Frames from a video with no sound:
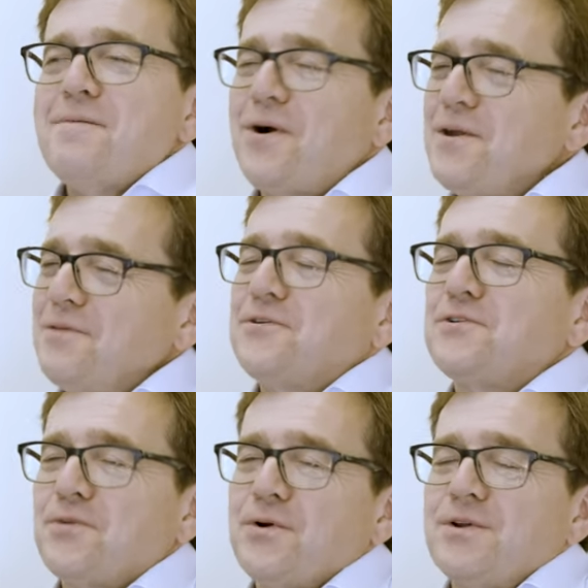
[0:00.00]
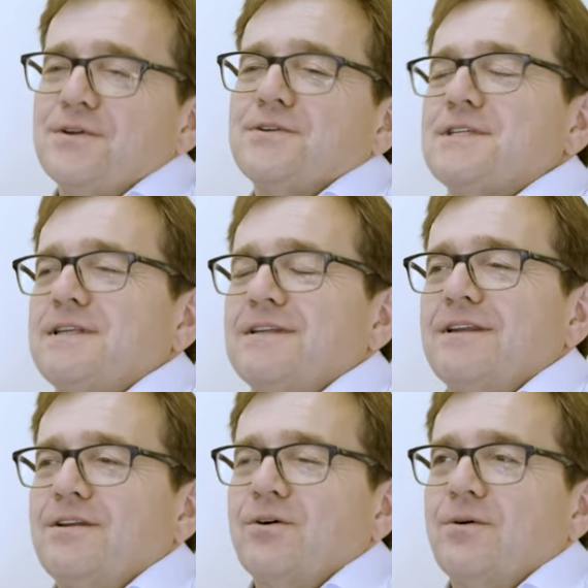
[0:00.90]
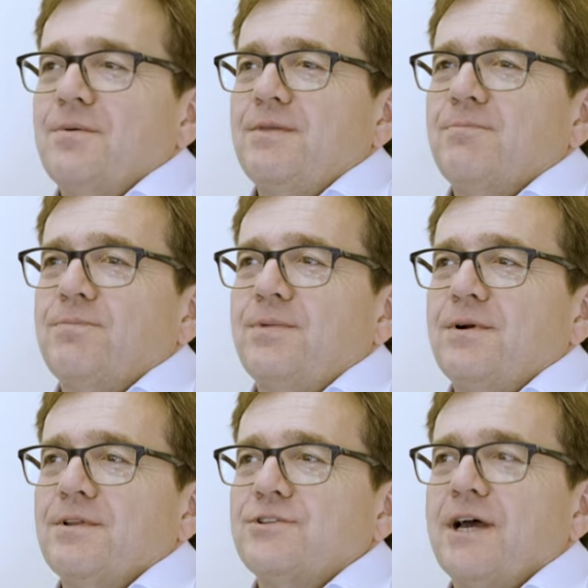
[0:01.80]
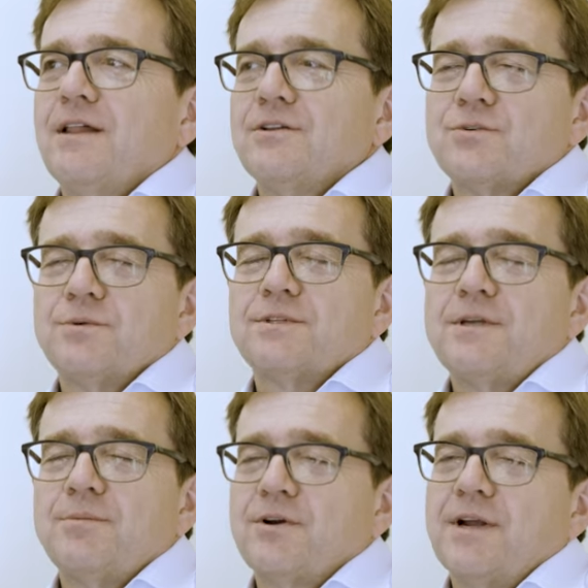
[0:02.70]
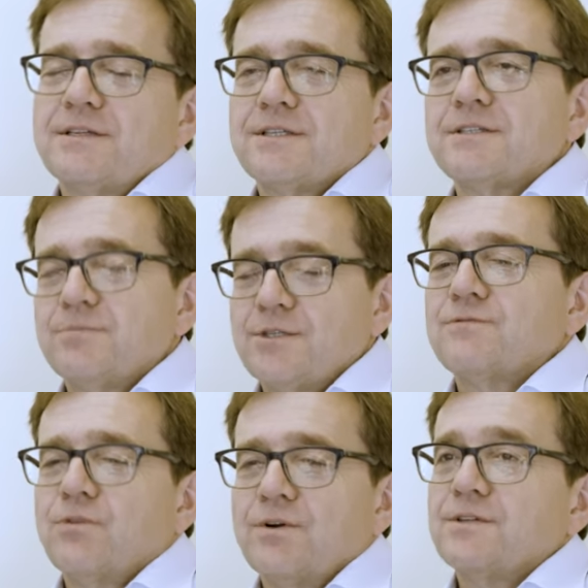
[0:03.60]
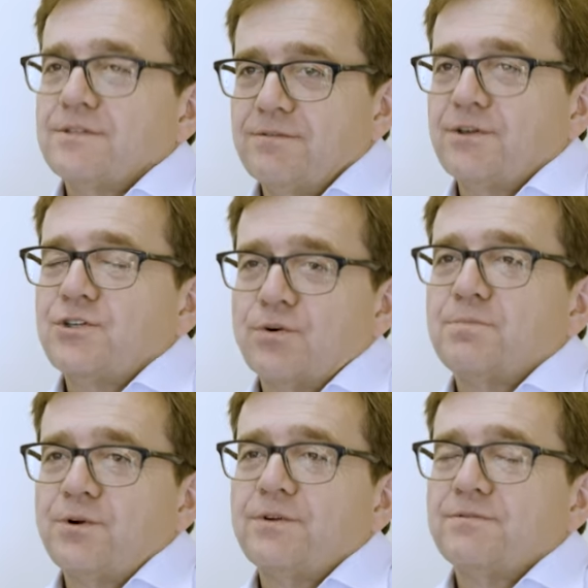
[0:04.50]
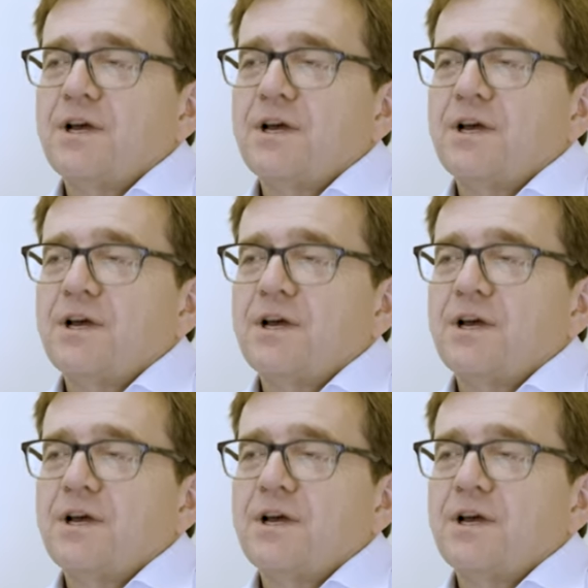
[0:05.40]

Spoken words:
part of the first 4 years, and, you know, I mean, part of the challenge with democratic systems is 4 years is a very short period of